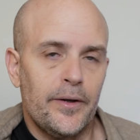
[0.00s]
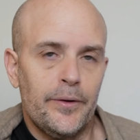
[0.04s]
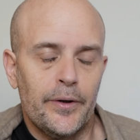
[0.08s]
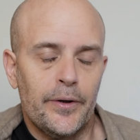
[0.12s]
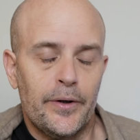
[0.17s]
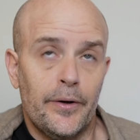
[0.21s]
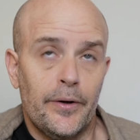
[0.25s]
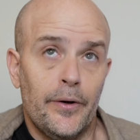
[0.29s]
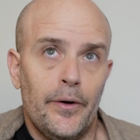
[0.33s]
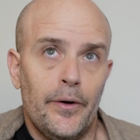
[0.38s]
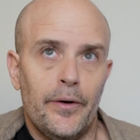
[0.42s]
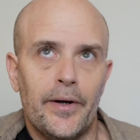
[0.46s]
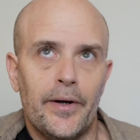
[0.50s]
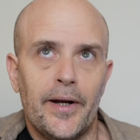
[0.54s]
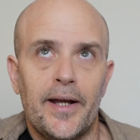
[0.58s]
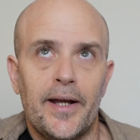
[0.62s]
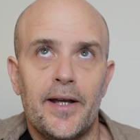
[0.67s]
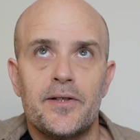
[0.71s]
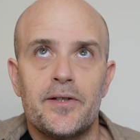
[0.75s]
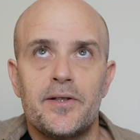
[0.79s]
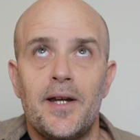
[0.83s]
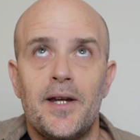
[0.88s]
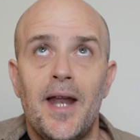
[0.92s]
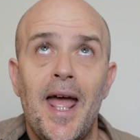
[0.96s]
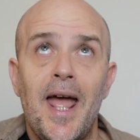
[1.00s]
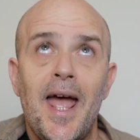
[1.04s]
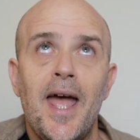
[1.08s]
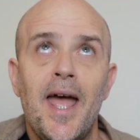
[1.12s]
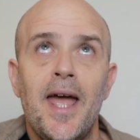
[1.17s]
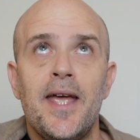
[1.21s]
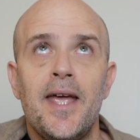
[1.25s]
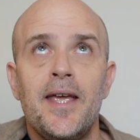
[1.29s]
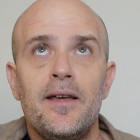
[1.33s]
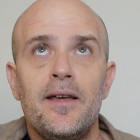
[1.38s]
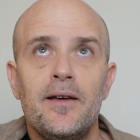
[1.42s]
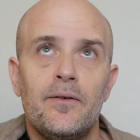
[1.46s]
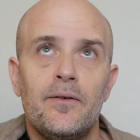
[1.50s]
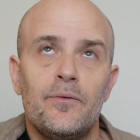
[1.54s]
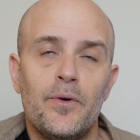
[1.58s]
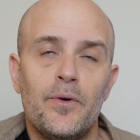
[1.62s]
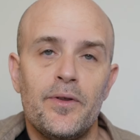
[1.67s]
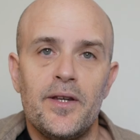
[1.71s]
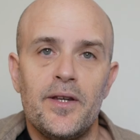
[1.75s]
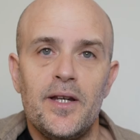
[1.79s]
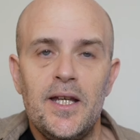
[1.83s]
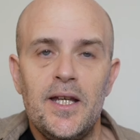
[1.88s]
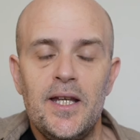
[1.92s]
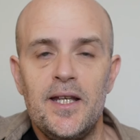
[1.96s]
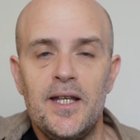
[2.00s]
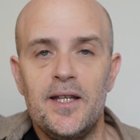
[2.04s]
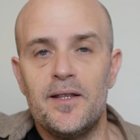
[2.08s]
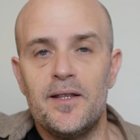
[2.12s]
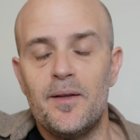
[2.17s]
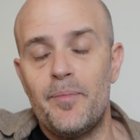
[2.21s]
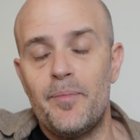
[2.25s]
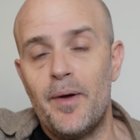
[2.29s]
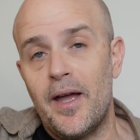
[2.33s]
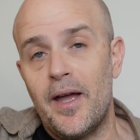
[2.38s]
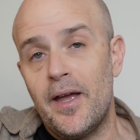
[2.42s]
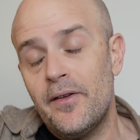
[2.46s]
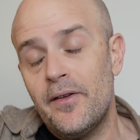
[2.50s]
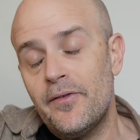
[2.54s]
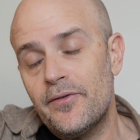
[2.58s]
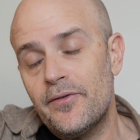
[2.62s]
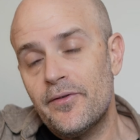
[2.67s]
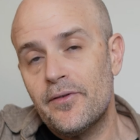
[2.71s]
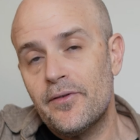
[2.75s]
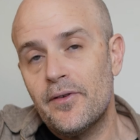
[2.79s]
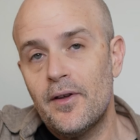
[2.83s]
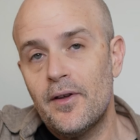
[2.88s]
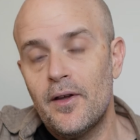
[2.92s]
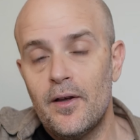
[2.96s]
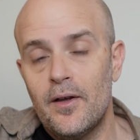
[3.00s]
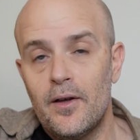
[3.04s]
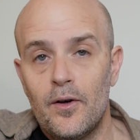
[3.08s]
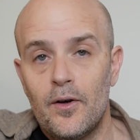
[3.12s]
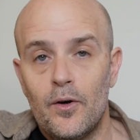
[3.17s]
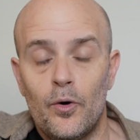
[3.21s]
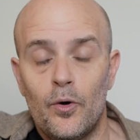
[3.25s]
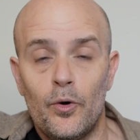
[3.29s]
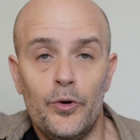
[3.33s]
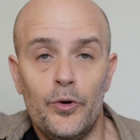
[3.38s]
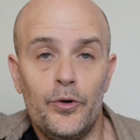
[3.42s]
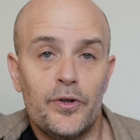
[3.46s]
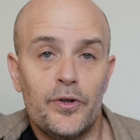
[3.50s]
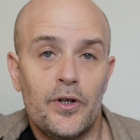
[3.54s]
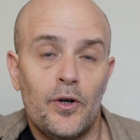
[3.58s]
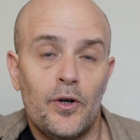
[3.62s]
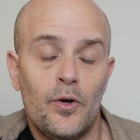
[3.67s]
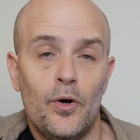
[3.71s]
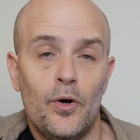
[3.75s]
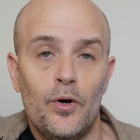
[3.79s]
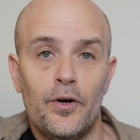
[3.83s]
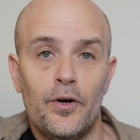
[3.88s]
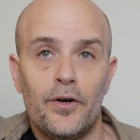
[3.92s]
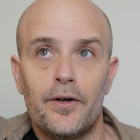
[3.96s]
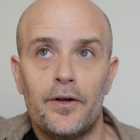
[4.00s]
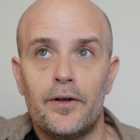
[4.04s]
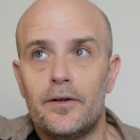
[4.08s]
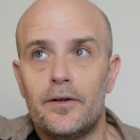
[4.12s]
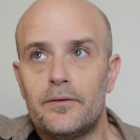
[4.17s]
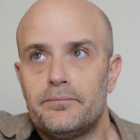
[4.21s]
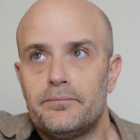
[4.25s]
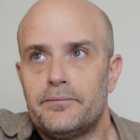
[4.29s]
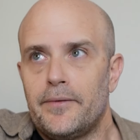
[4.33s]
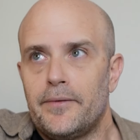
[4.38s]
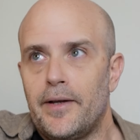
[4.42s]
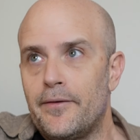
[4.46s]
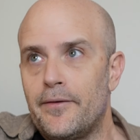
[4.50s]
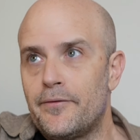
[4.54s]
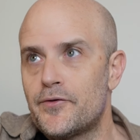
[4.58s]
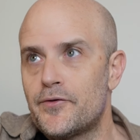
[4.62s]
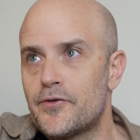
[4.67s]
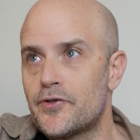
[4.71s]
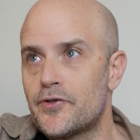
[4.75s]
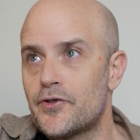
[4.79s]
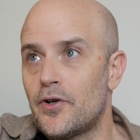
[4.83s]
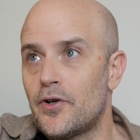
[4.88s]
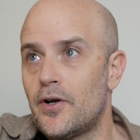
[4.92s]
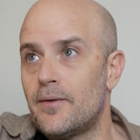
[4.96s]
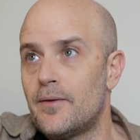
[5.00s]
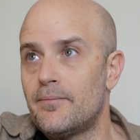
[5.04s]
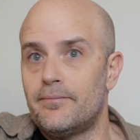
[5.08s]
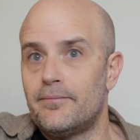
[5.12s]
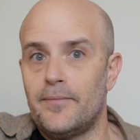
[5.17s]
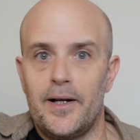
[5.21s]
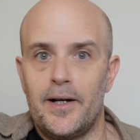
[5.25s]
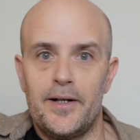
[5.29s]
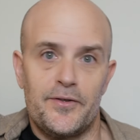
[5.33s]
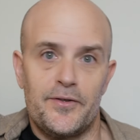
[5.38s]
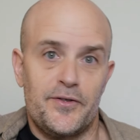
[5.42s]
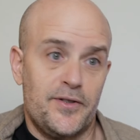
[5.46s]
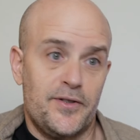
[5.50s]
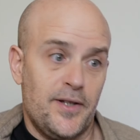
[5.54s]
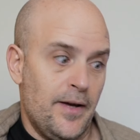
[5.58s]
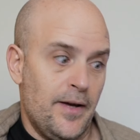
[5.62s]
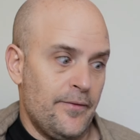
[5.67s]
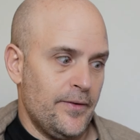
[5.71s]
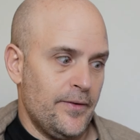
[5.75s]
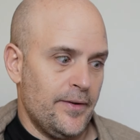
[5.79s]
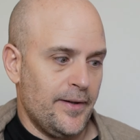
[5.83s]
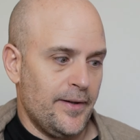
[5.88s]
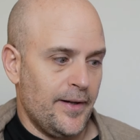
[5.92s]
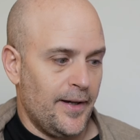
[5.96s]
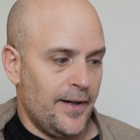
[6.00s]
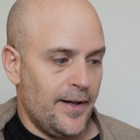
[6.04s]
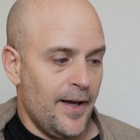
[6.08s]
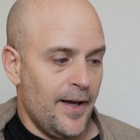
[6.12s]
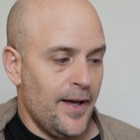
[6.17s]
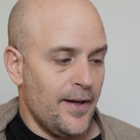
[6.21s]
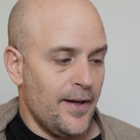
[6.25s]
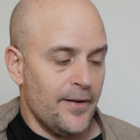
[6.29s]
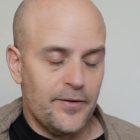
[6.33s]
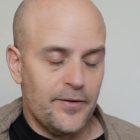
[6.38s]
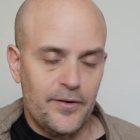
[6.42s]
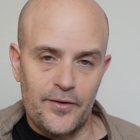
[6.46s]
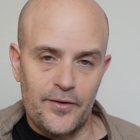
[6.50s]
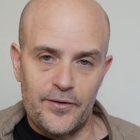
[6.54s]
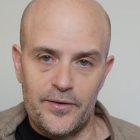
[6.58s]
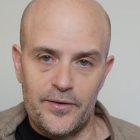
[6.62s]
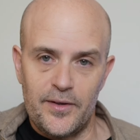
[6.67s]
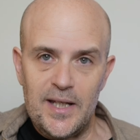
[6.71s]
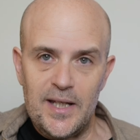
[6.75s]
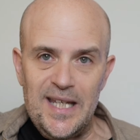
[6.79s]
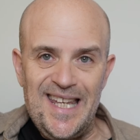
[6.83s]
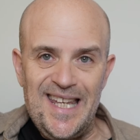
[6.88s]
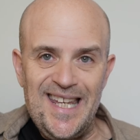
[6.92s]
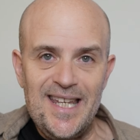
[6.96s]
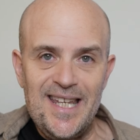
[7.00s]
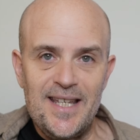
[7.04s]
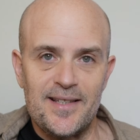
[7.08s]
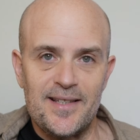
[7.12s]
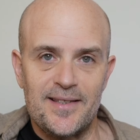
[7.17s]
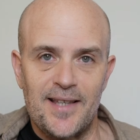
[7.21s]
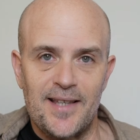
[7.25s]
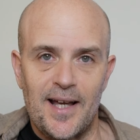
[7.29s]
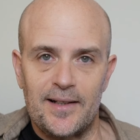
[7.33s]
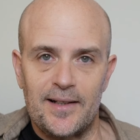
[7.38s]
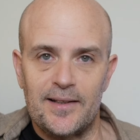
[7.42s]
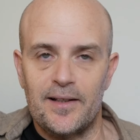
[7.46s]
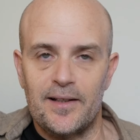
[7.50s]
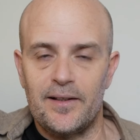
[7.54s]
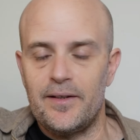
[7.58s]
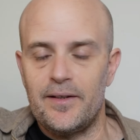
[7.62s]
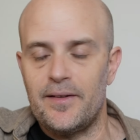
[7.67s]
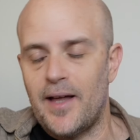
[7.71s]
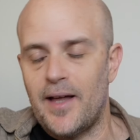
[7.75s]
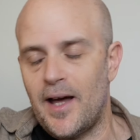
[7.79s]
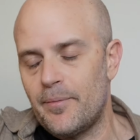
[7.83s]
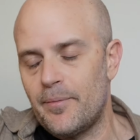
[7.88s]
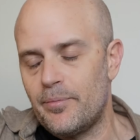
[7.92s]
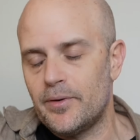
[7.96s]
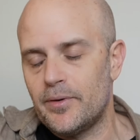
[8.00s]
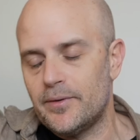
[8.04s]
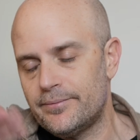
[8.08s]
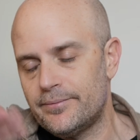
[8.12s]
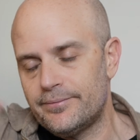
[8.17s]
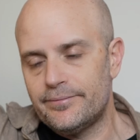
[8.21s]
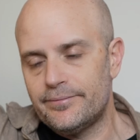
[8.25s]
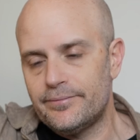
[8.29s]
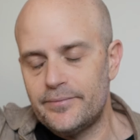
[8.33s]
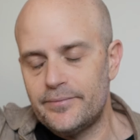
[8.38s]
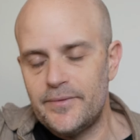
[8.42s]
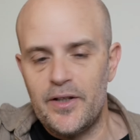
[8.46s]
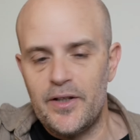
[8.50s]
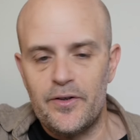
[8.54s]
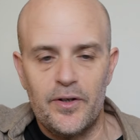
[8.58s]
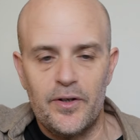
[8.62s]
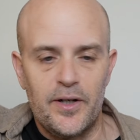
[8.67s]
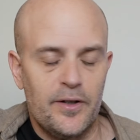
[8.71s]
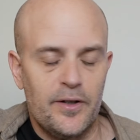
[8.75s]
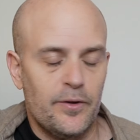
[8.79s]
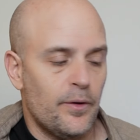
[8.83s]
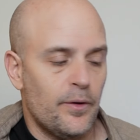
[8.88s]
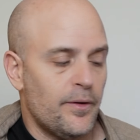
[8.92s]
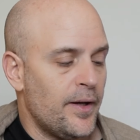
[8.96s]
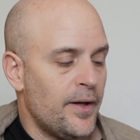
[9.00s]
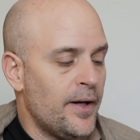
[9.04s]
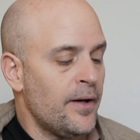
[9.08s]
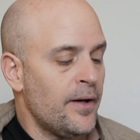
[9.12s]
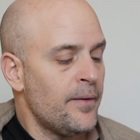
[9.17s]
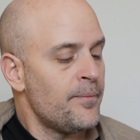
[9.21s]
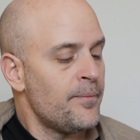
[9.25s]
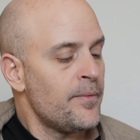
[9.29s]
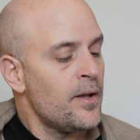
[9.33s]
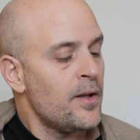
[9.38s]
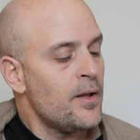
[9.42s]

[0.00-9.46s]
You can call it, I guess, an A with an E in the bass, or you can call it an F sharp minor 7th, I guess, because the E is technically that, but neither here nor there.